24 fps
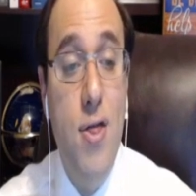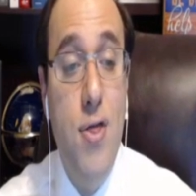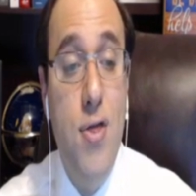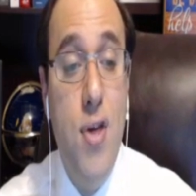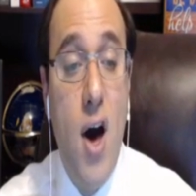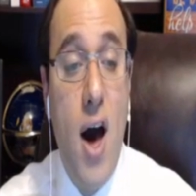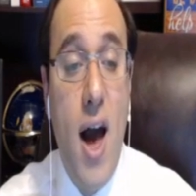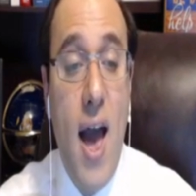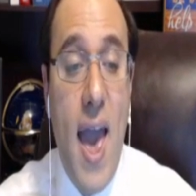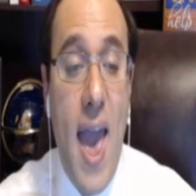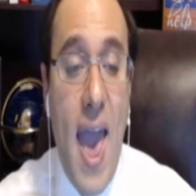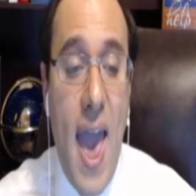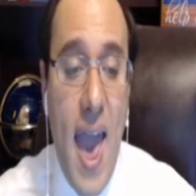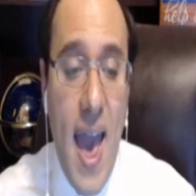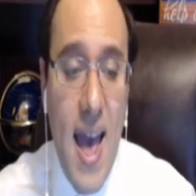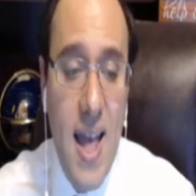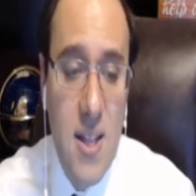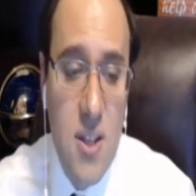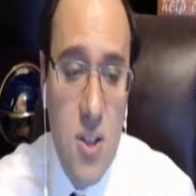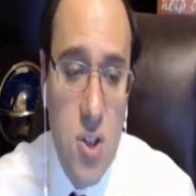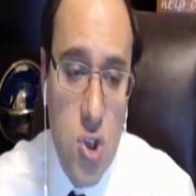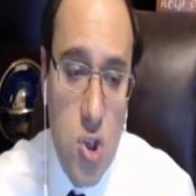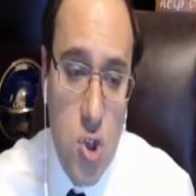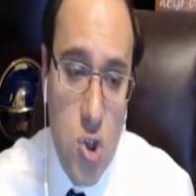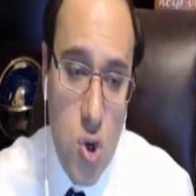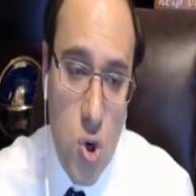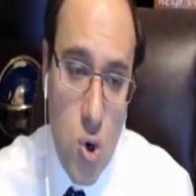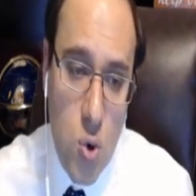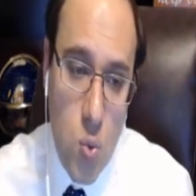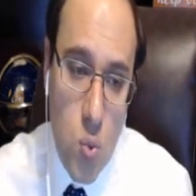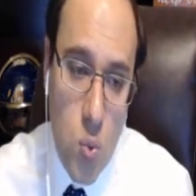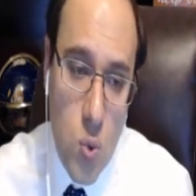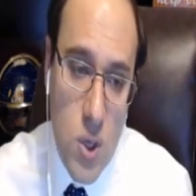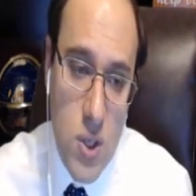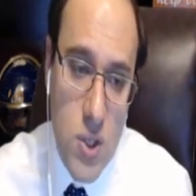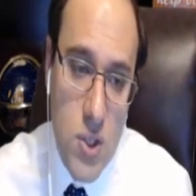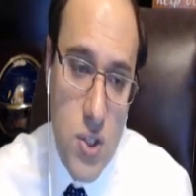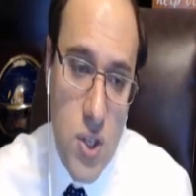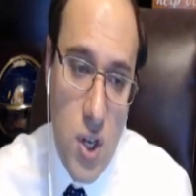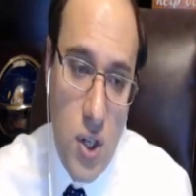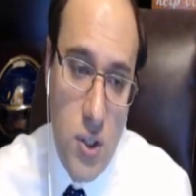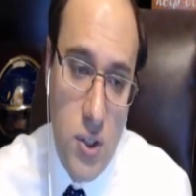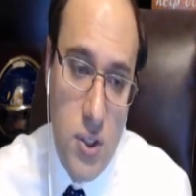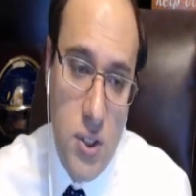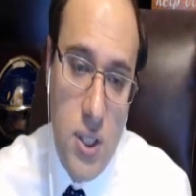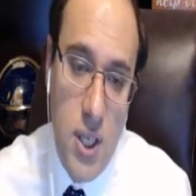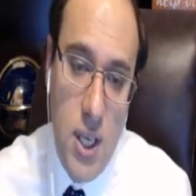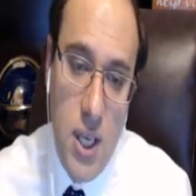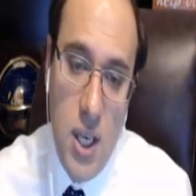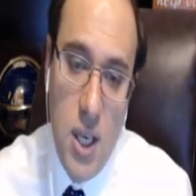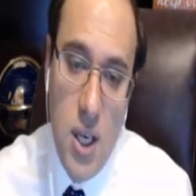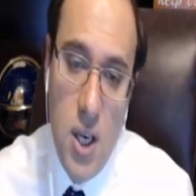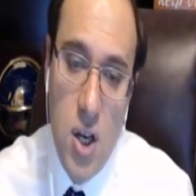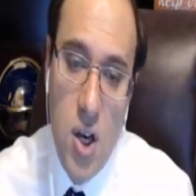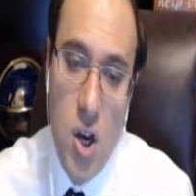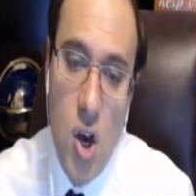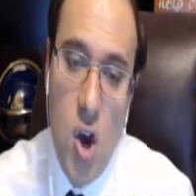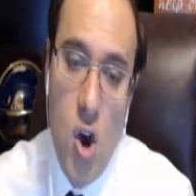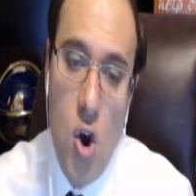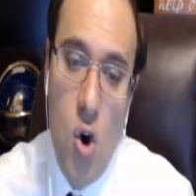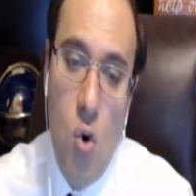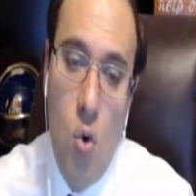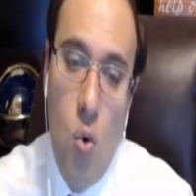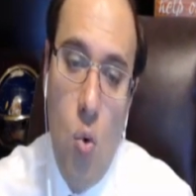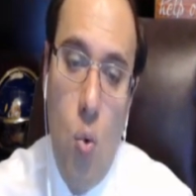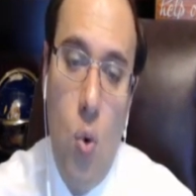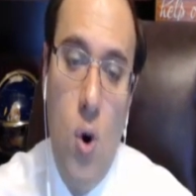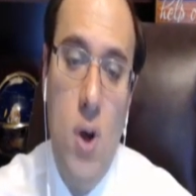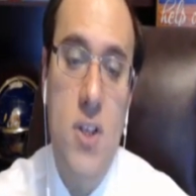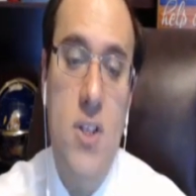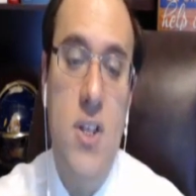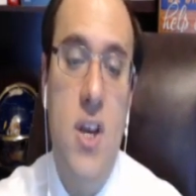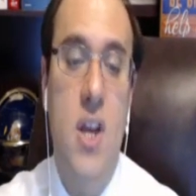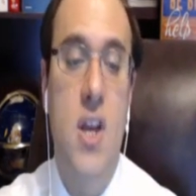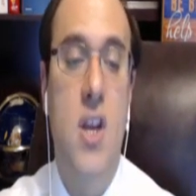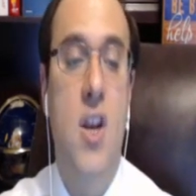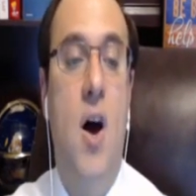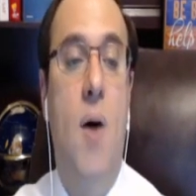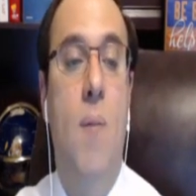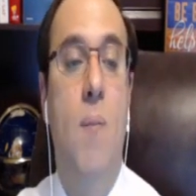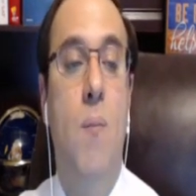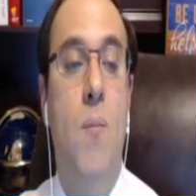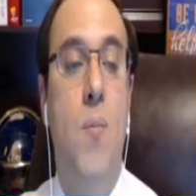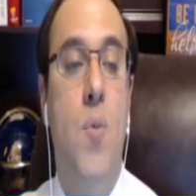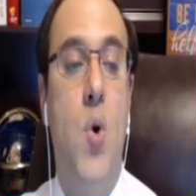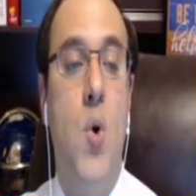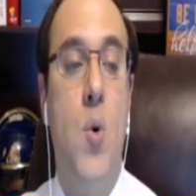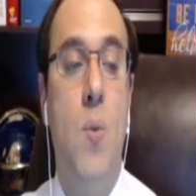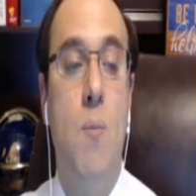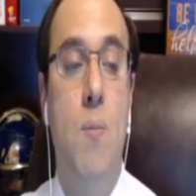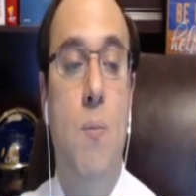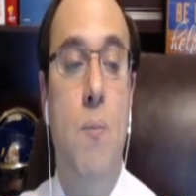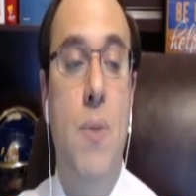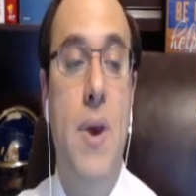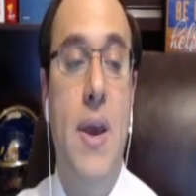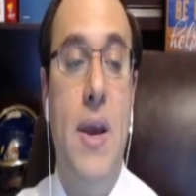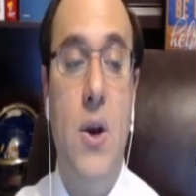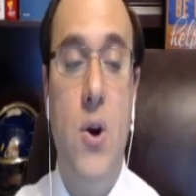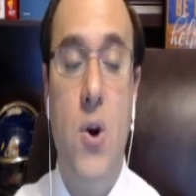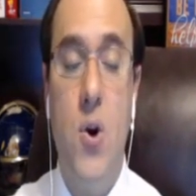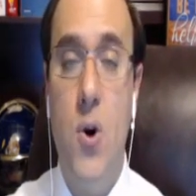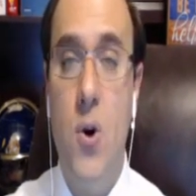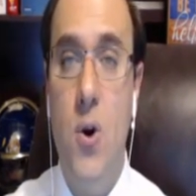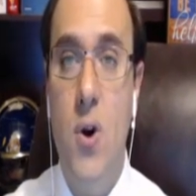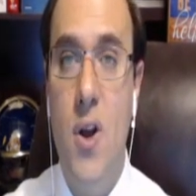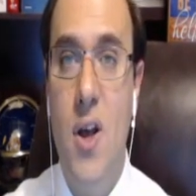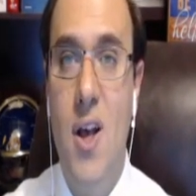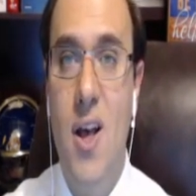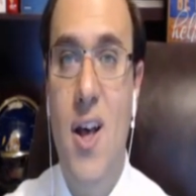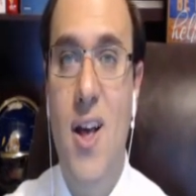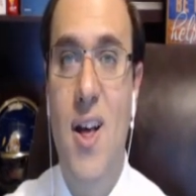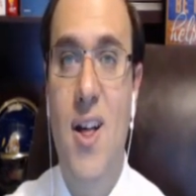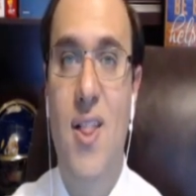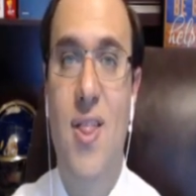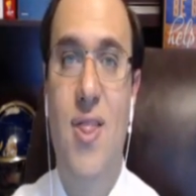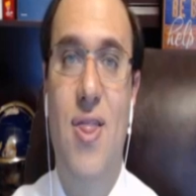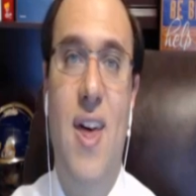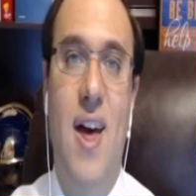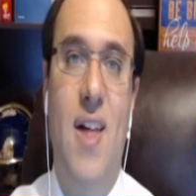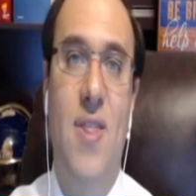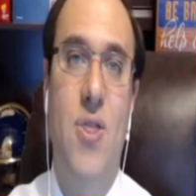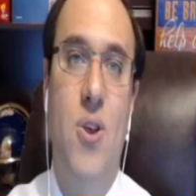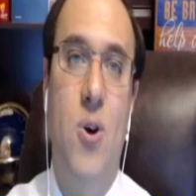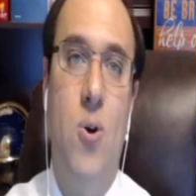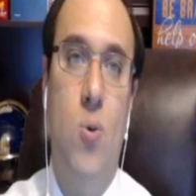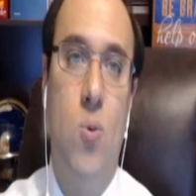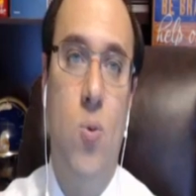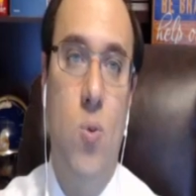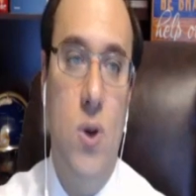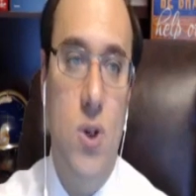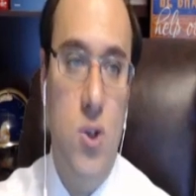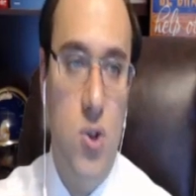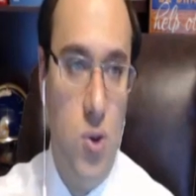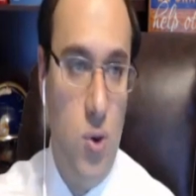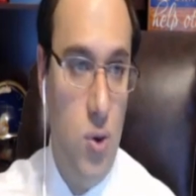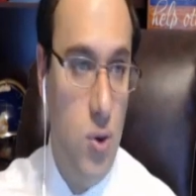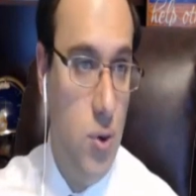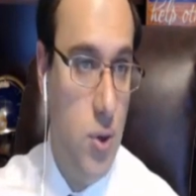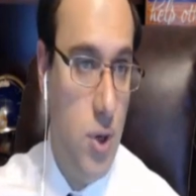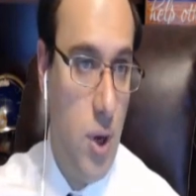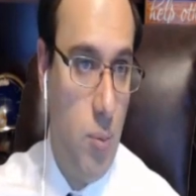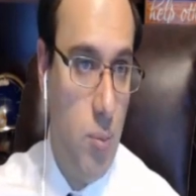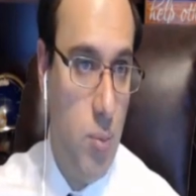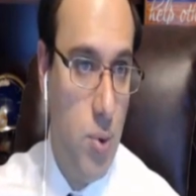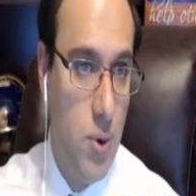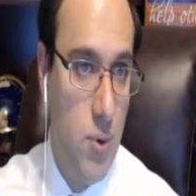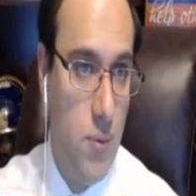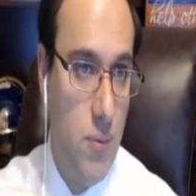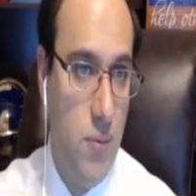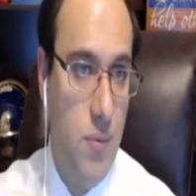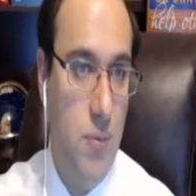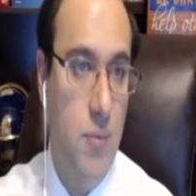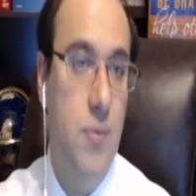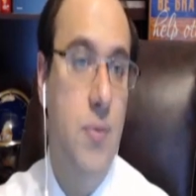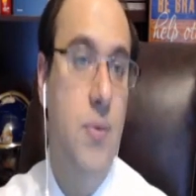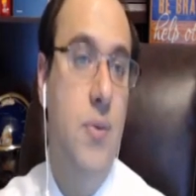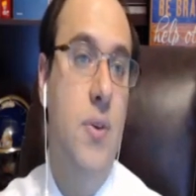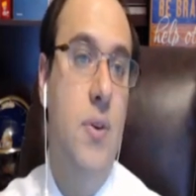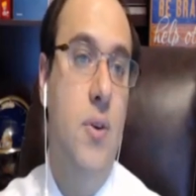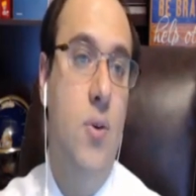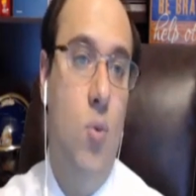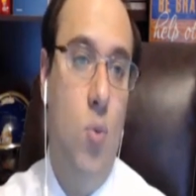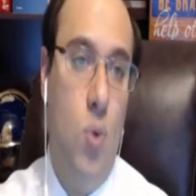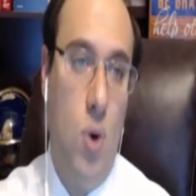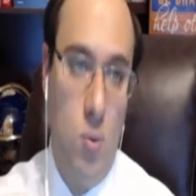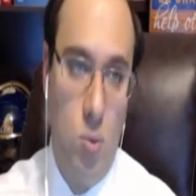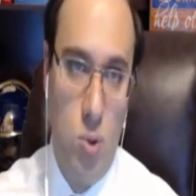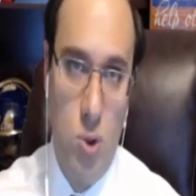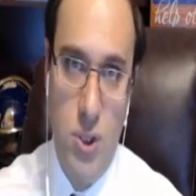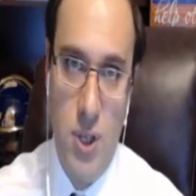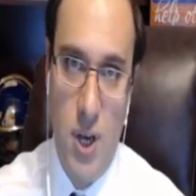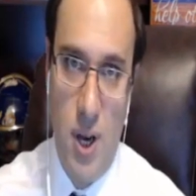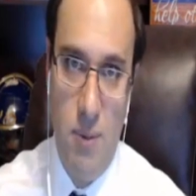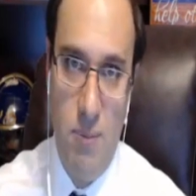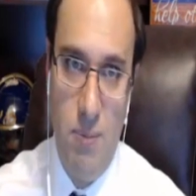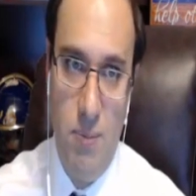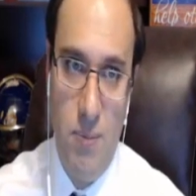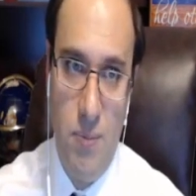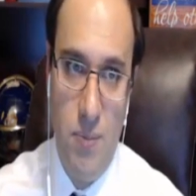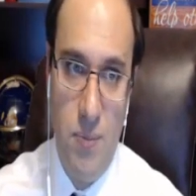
the answer resulting was a number bigger than the original number. One more time.